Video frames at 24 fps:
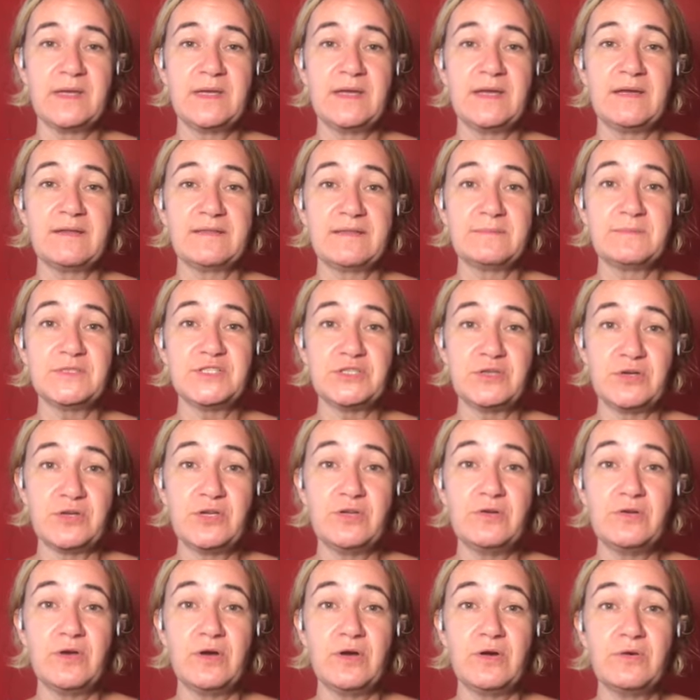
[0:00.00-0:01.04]
As I'm sure you
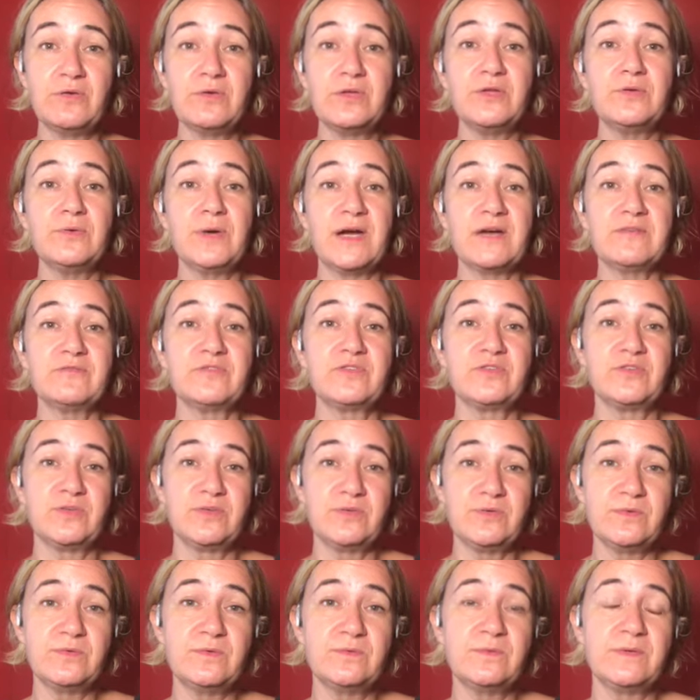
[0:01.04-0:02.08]
know, you have
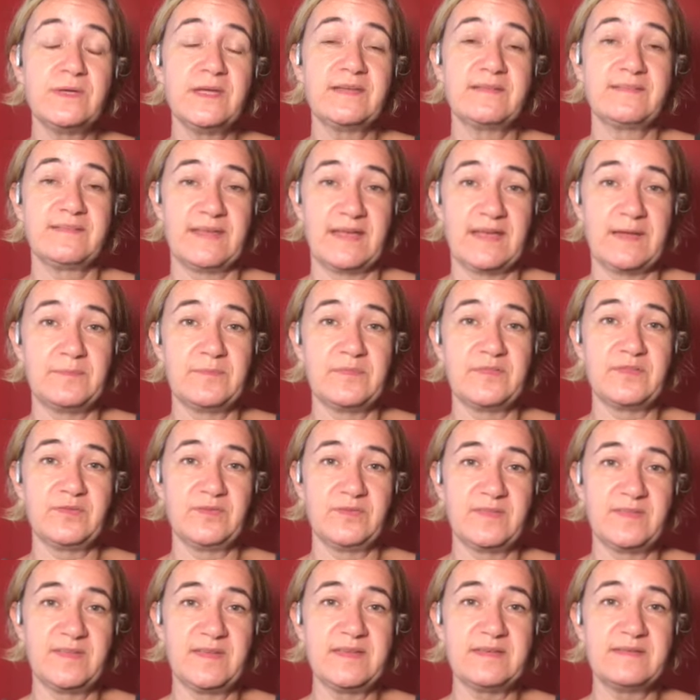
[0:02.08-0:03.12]
2 exams to
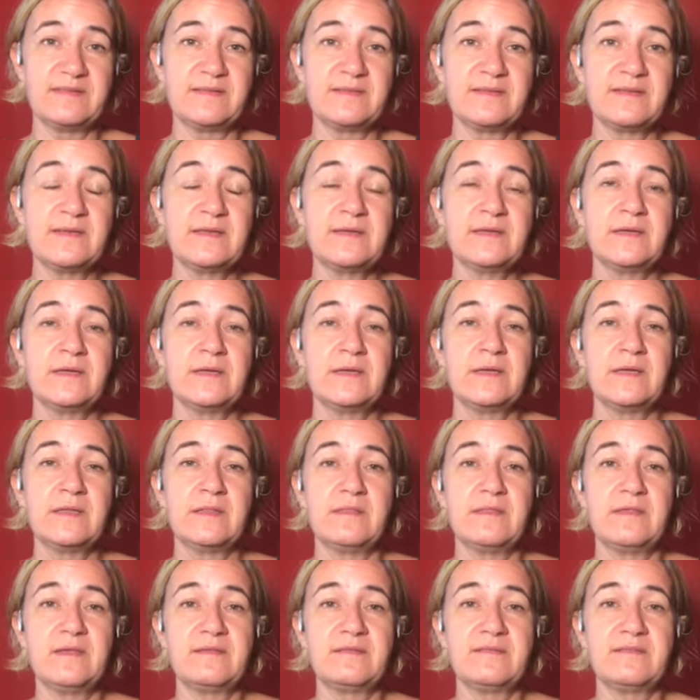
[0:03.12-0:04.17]
sit.
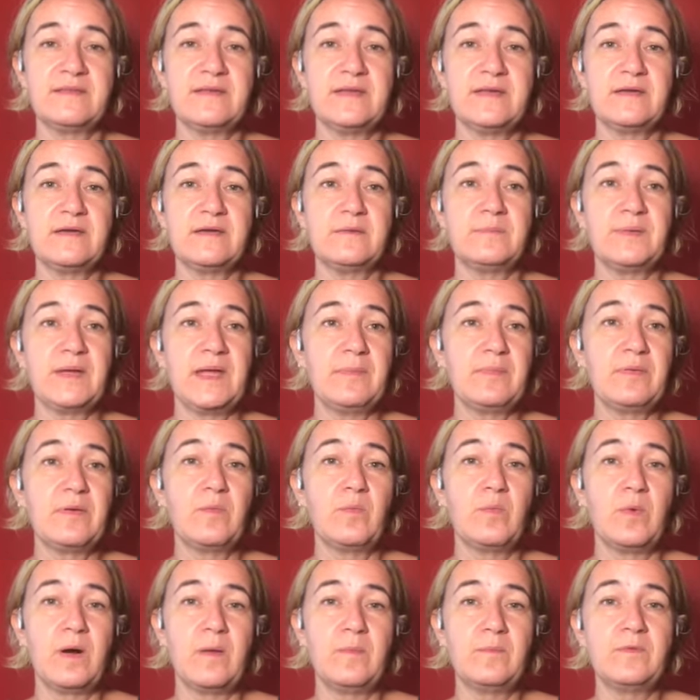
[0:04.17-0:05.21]
This year paper
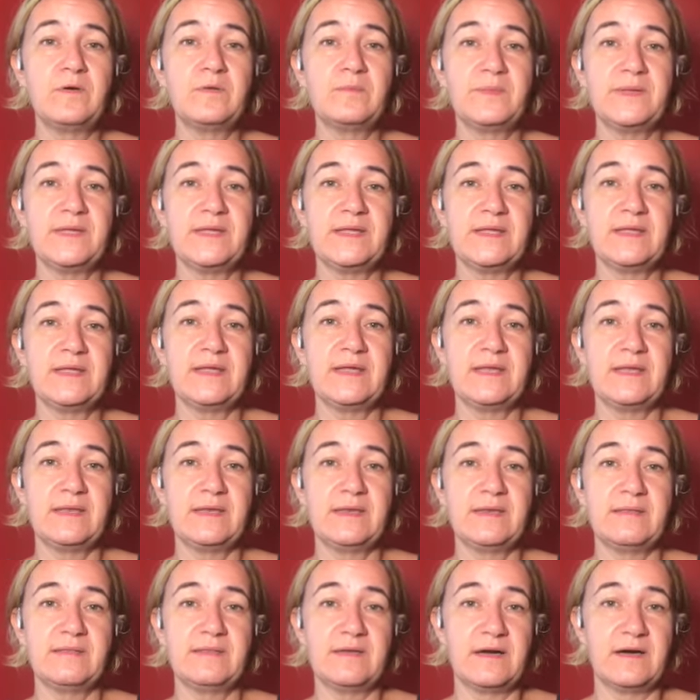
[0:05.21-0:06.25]
1 will be
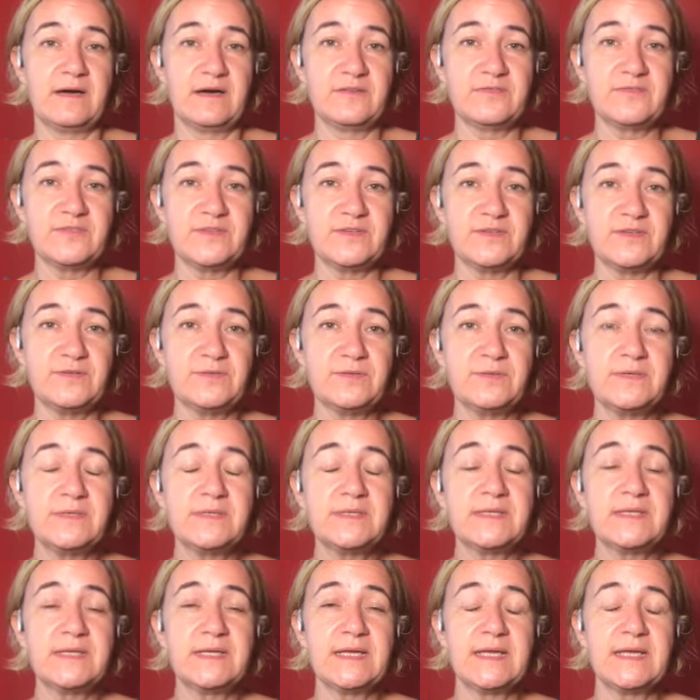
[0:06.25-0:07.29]
in the afternoon
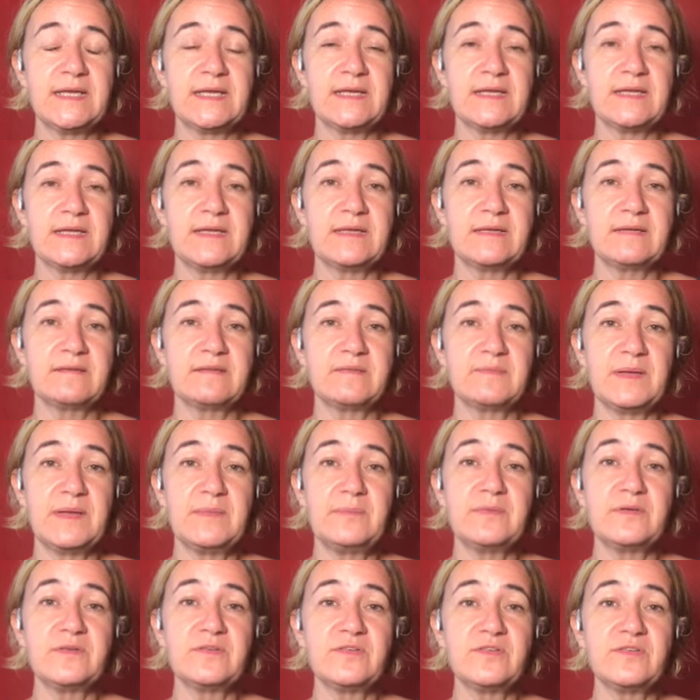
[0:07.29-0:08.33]
and
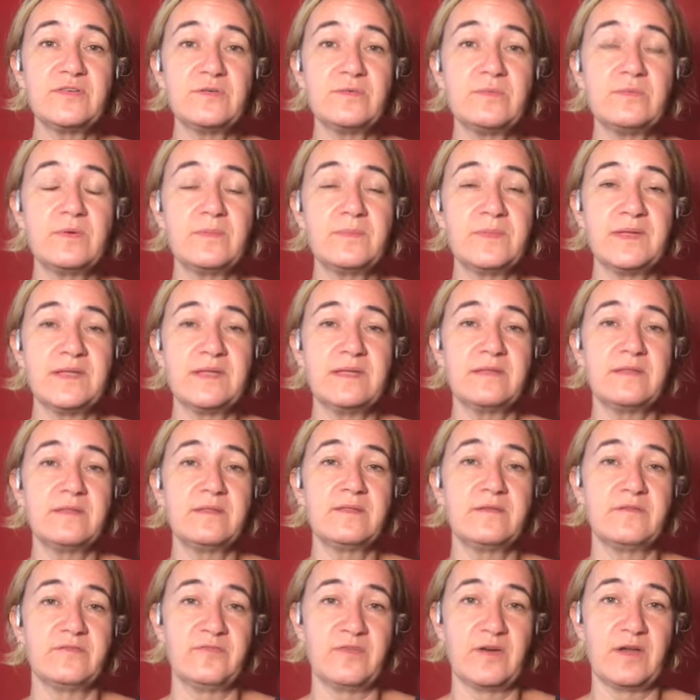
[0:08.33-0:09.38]
paper 2 will be
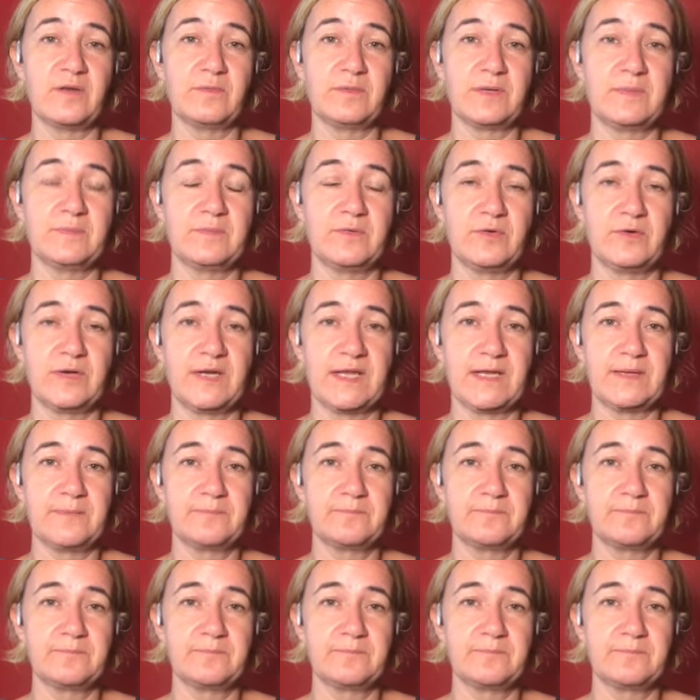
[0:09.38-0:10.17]
the following morning.